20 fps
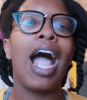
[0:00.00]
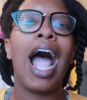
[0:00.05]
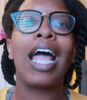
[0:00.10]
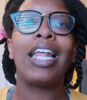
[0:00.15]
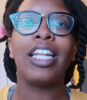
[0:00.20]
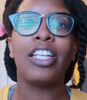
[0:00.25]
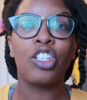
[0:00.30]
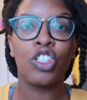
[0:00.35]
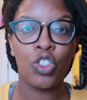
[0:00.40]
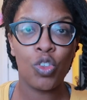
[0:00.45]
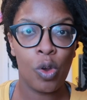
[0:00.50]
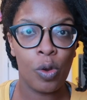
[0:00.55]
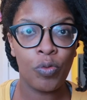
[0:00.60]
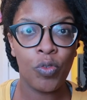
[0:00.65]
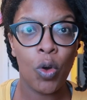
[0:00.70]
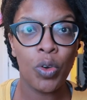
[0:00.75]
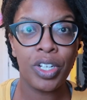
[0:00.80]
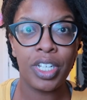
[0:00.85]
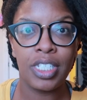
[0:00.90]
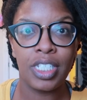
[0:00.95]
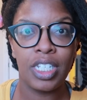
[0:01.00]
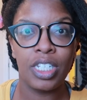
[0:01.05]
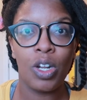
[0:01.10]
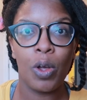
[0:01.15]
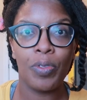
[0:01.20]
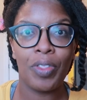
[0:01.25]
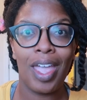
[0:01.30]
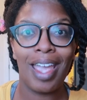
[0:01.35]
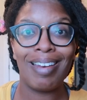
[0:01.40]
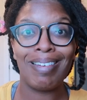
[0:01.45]
I need to start focusing
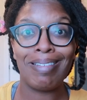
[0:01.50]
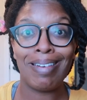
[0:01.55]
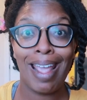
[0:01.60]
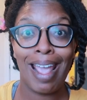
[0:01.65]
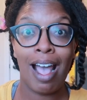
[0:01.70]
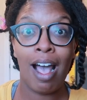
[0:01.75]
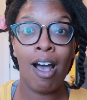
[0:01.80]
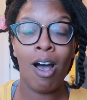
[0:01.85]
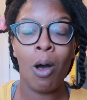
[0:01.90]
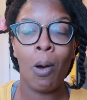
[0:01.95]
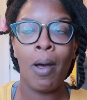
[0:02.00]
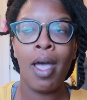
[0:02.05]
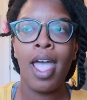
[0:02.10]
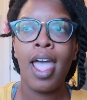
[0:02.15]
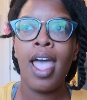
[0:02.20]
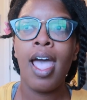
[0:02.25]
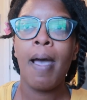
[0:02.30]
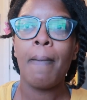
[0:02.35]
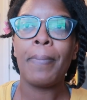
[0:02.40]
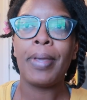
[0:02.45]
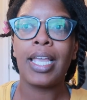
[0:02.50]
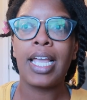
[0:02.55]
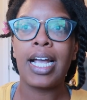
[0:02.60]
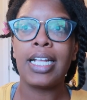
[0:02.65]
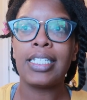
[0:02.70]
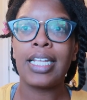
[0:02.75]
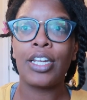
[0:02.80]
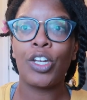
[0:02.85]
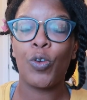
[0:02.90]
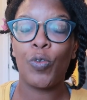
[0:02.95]
on that now
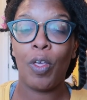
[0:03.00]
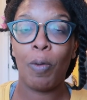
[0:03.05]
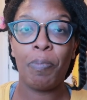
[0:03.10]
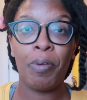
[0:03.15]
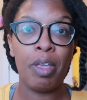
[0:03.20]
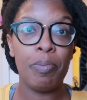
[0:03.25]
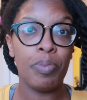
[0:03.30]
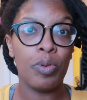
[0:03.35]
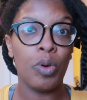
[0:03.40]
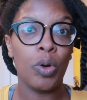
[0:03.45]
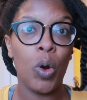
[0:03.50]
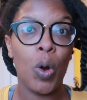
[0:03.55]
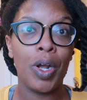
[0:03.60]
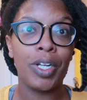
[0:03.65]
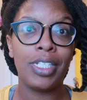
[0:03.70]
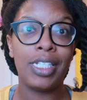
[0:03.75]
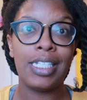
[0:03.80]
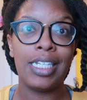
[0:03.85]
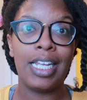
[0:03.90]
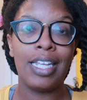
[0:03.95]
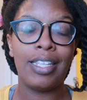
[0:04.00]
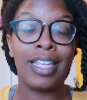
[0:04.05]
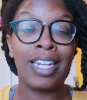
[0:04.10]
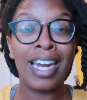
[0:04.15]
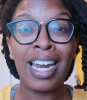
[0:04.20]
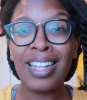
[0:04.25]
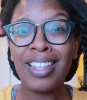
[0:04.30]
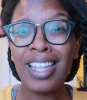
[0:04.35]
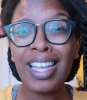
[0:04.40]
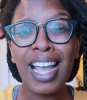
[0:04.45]
because I know that people are going to need that. And
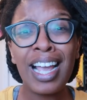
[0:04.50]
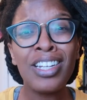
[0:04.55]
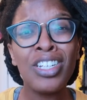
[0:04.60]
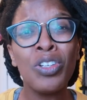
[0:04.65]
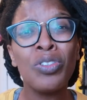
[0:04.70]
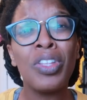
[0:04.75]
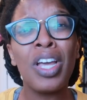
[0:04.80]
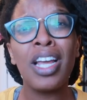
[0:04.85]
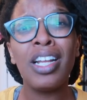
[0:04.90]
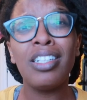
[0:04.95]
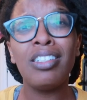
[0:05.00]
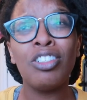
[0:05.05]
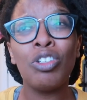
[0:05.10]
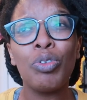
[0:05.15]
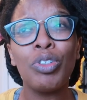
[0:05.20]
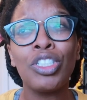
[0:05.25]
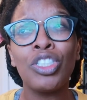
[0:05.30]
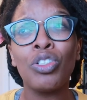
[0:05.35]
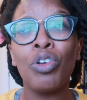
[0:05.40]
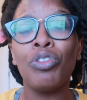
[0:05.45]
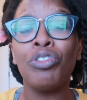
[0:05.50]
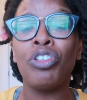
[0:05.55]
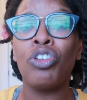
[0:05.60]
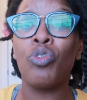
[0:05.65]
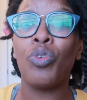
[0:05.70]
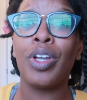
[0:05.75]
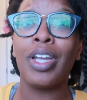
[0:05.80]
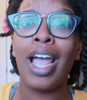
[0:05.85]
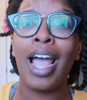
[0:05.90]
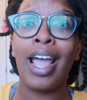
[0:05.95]
I think I do that to a certain
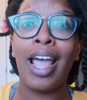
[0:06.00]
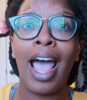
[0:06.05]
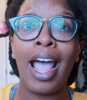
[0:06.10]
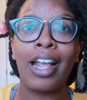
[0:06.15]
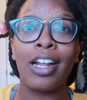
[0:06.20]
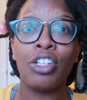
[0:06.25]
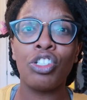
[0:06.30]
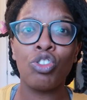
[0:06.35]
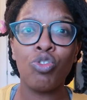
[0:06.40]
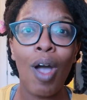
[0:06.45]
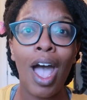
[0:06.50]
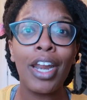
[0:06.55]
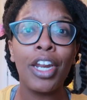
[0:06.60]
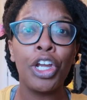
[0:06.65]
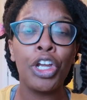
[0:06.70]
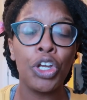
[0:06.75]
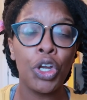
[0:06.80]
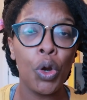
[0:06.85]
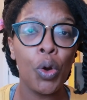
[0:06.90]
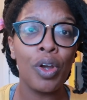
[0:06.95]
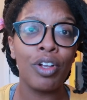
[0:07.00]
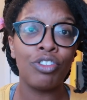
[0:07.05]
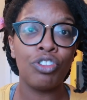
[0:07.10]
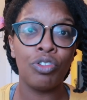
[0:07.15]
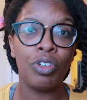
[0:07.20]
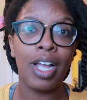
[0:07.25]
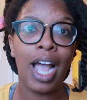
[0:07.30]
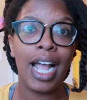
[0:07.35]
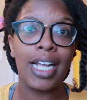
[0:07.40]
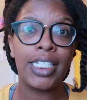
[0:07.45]
degree. I, I try to encourage
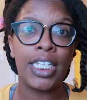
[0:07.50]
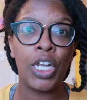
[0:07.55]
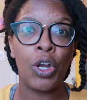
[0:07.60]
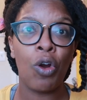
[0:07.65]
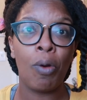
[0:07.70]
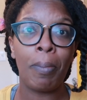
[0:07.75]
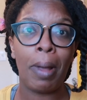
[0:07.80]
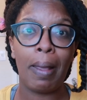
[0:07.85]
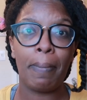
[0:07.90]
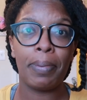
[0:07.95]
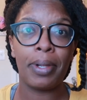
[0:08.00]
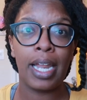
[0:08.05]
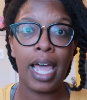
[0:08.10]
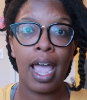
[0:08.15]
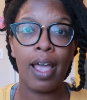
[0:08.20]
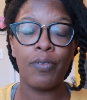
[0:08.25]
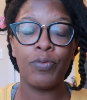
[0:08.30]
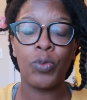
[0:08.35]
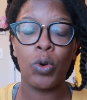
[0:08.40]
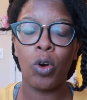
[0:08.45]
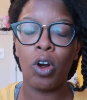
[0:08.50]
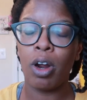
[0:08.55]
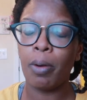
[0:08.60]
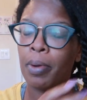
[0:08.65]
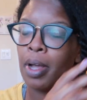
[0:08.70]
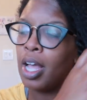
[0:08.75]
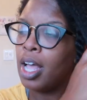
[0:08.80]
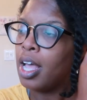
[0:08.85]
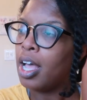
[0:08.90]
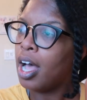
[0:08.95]
you guys here on my
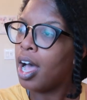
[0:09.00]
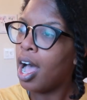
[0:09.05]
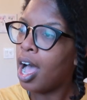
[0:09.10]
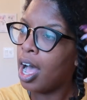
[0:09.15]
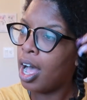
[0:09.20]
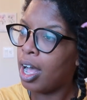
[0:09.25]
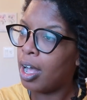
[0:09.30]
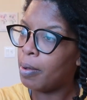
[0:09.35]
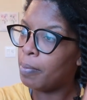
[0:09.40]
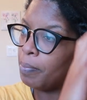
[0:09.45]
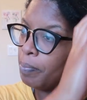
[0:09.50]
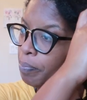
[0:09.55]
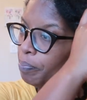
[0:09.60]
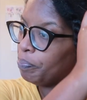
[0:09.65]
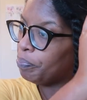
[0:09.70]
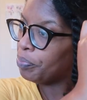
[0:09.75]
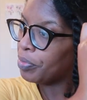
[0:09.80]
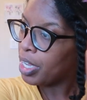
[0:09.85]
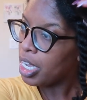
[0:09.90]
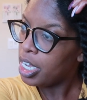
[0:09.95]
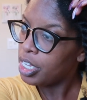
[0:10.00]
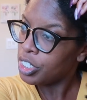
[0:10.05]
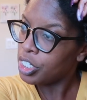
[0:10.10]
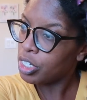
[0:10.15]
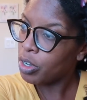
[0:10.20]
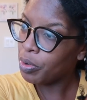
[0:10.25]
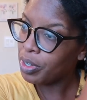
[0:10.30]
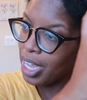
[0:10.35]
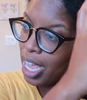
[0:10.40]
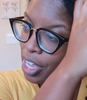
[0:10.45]
platform. Um,
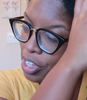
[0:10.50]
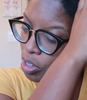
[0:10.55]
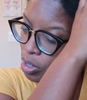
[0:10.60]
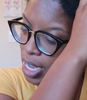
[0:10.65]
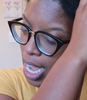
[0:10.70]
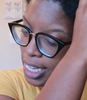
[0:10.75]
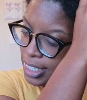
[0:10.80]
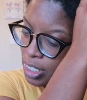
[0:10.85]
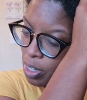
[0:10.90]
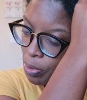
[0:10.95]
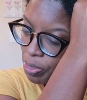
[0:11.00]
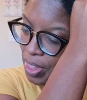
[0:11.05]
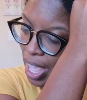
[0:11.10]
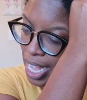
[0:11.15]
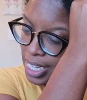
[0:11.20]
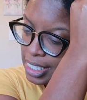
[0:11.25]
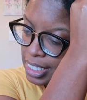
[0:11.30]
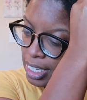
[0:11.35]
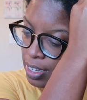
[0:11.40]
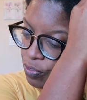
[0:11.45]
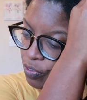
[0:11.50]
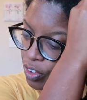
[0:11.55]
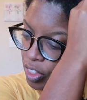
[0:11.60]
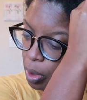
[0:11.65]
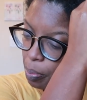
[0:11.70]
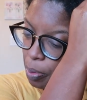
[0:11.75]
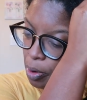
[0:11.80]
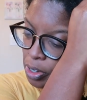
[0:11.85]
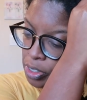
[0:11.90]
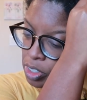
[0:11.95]
so yeah, you guys, so that's it for
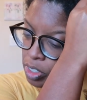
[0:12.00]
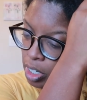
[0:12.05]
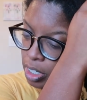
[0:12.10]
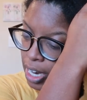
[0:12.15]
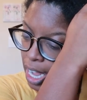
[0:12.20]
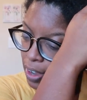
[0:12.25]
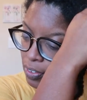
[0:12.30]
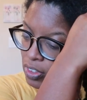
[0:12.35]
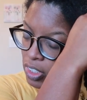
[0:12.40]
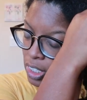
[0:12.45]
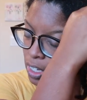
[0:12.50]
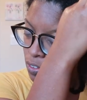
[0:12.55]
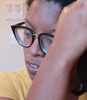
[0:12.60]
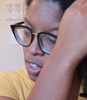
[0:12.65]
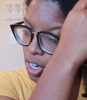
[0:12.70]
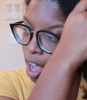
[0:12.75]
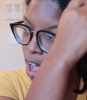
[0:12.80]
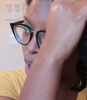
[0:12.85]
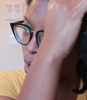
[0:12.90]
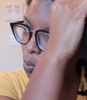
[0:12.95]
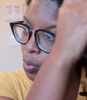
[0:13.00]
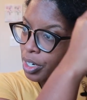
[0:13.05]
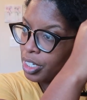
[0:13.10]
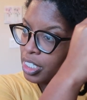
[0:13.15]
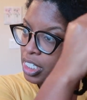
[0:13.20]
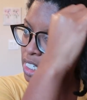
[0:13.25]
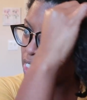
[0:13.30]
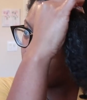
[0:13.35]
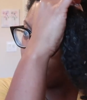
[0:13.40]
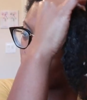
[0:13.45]
the personal life stuff, y'all. Wanted
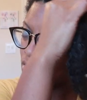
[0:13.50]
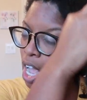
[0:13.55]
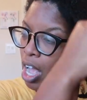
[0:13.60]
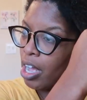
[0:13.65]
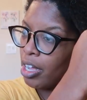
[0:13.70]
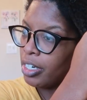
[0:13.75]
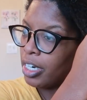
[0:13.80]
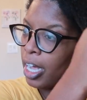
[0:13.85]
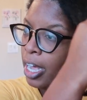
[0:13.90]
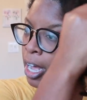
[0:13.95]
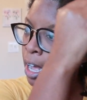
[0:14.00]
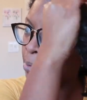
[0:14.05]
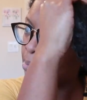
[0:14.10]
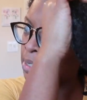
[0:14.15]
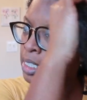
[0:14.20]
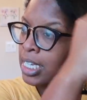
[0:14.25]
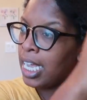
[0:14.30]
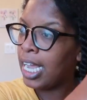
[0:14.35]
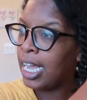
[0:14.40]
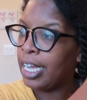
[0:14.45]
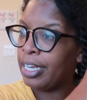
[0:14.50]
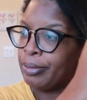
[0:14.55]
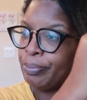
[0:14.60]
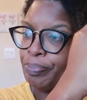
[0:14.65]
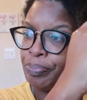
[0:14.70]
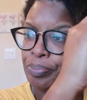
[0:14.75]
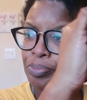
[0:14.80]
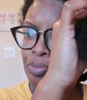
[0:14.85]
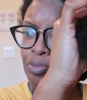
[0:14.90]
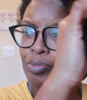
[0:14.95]
to give y'all an update